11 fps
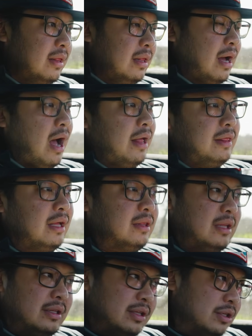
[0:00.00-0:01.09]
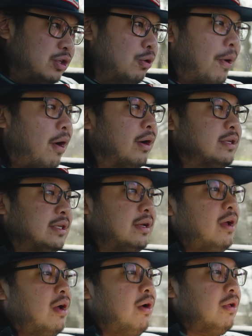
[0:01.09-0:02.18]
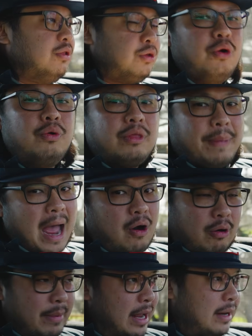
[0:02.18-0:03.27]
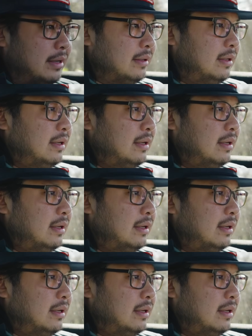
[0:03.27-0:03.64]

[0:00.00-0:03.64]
the two parts through the power band.